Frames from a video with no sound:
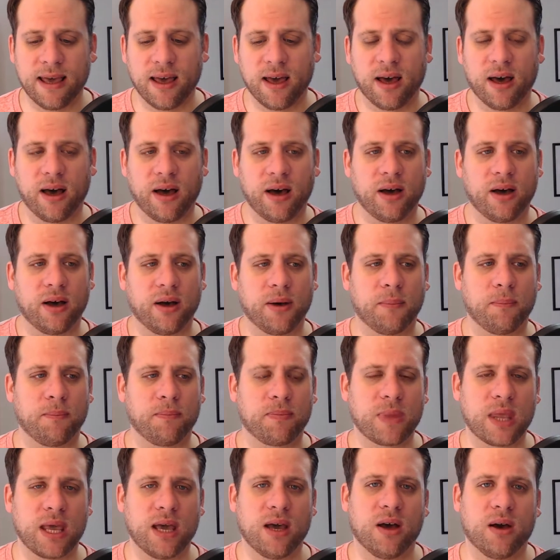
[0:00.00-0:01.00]

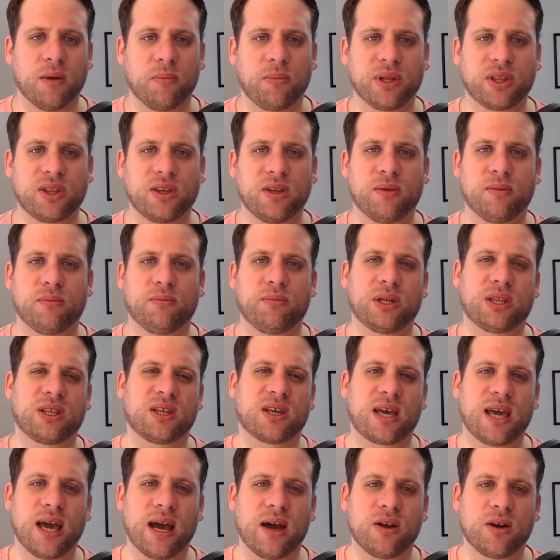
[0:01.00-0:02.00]
But the
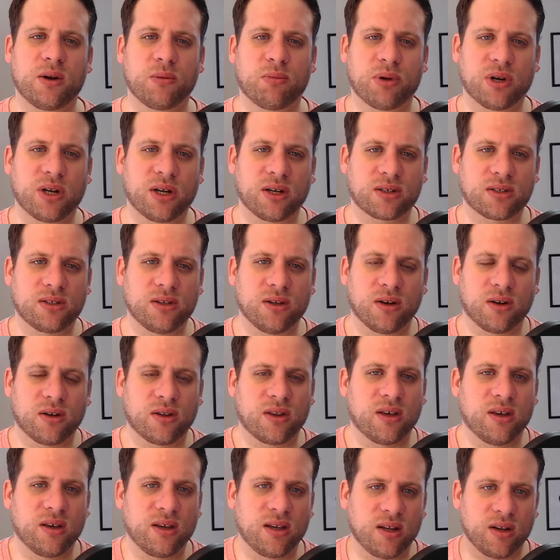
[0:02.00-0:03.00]
counterproductive, or
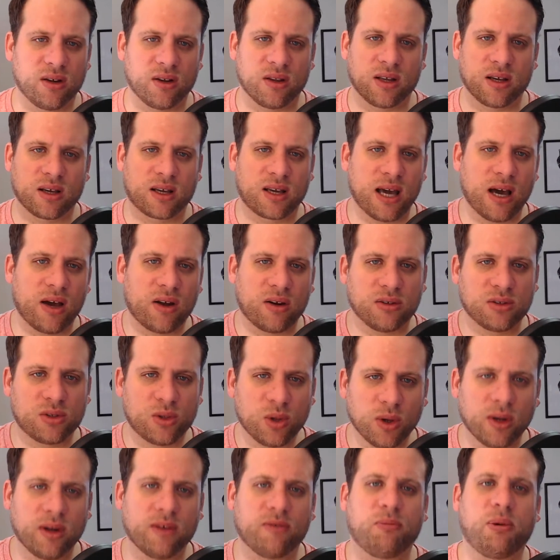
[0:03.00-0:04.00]
the
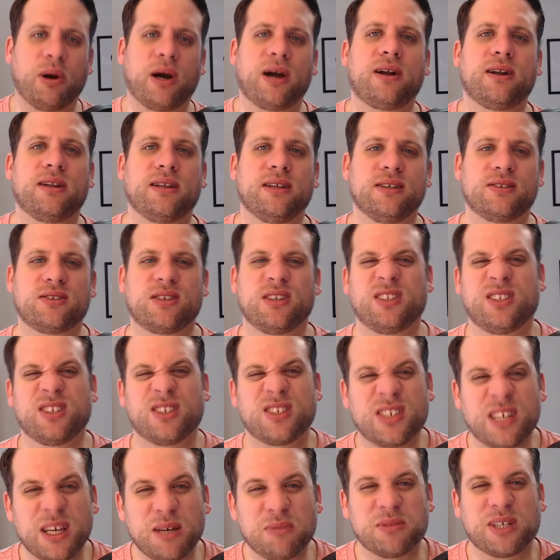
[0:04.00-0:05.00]
counterintuitive part of this that
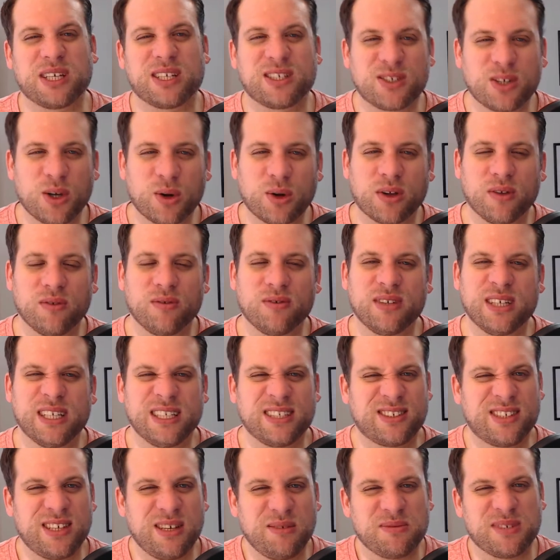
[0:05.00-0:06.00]
just seems like
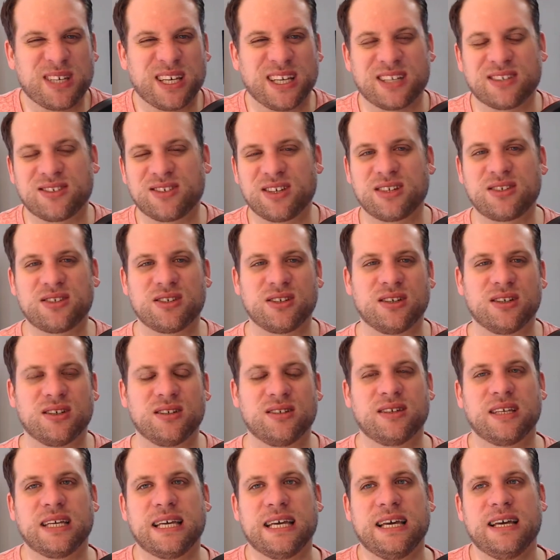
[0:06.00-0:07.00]
it seems like such a
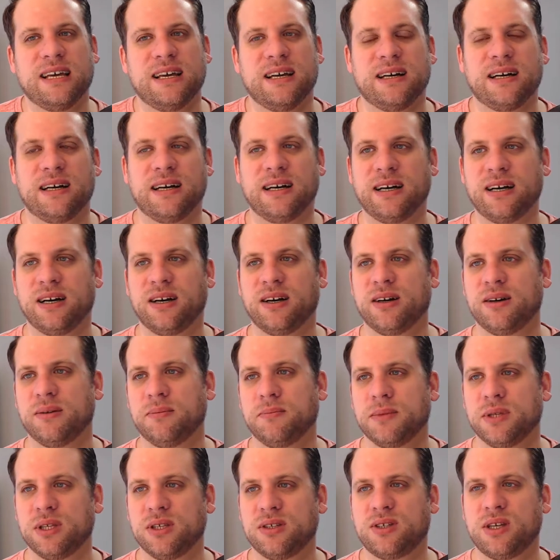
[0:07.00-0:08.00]

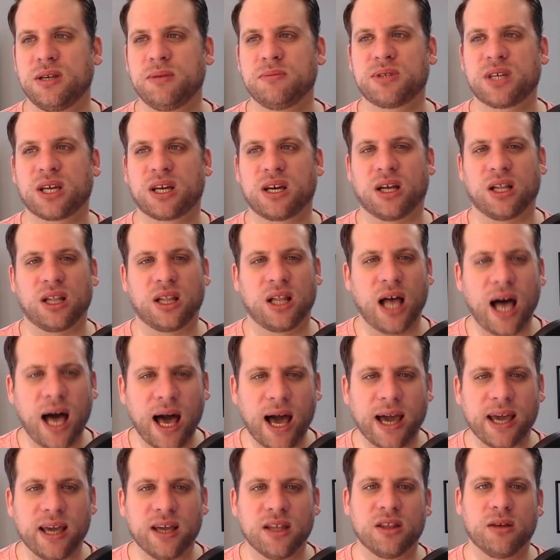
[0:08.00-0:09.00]
it seems like a
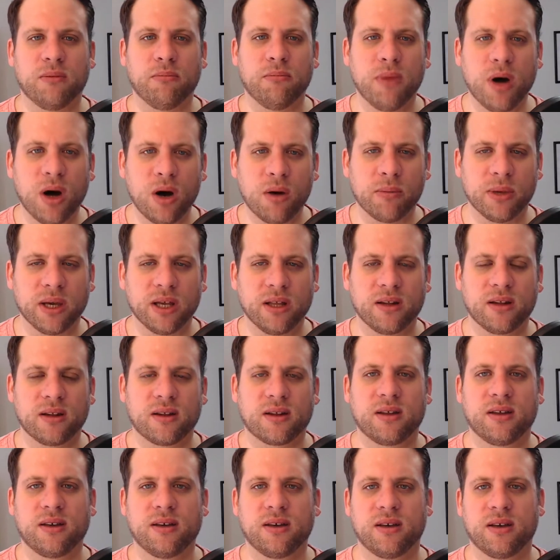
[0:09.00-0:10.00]
lie in the moment,
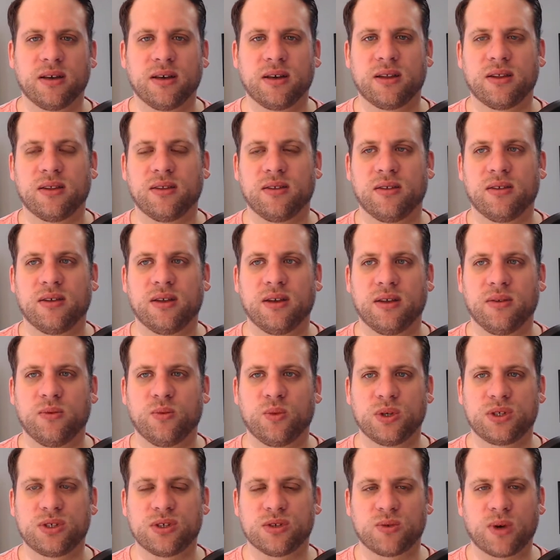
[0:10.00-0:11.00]

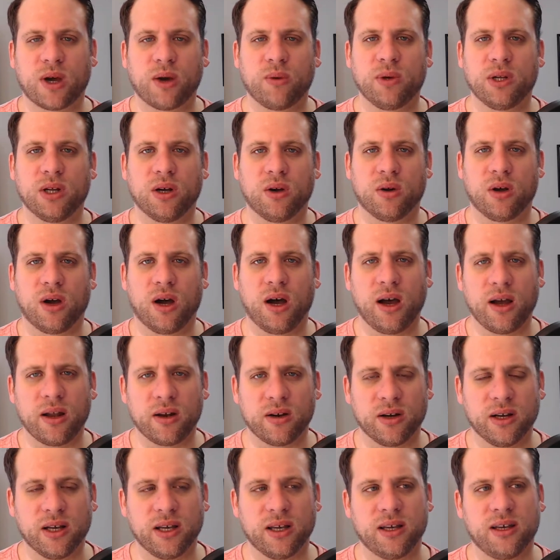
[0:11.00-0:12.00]
which is why we don't
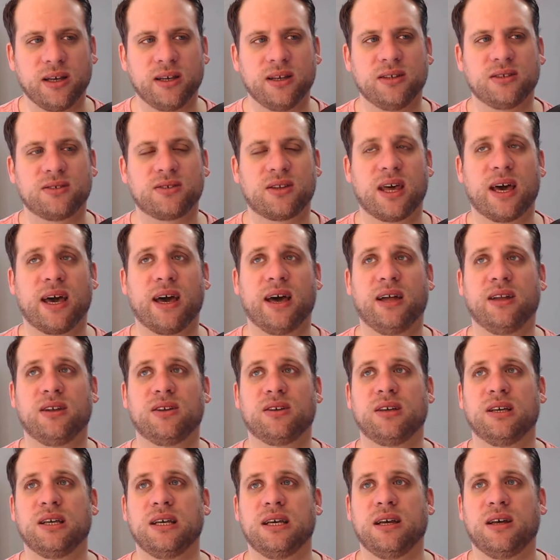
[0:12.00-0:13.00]
honor it, is that
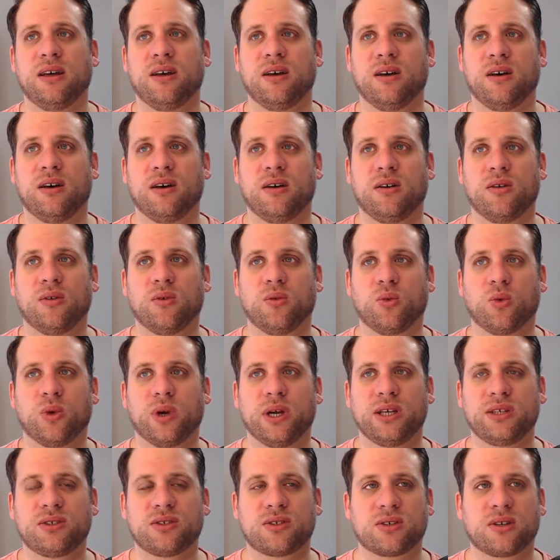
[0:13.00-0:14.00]

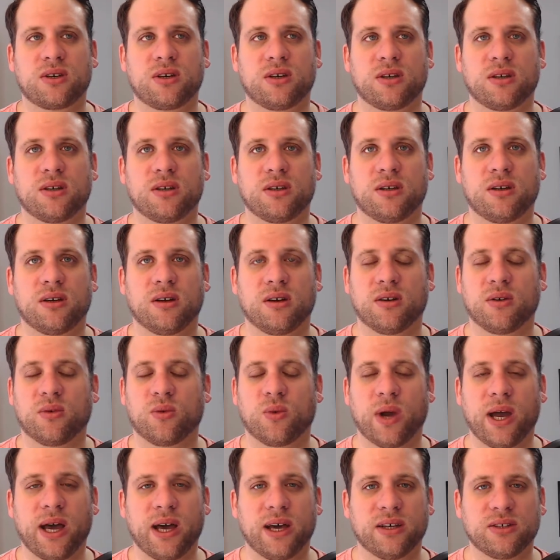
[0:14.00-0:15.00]
risk or
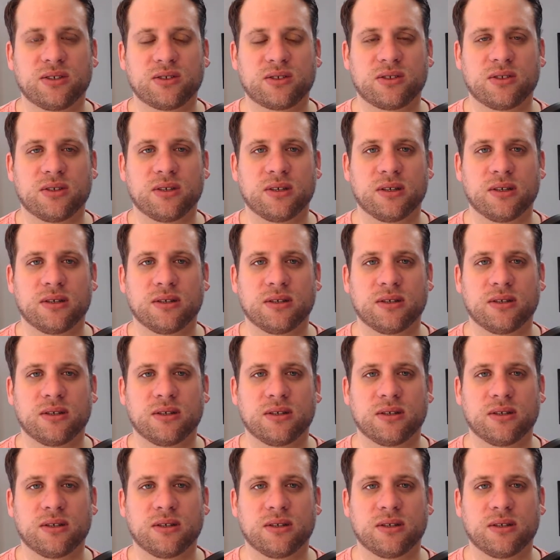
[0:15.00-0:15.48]
rest,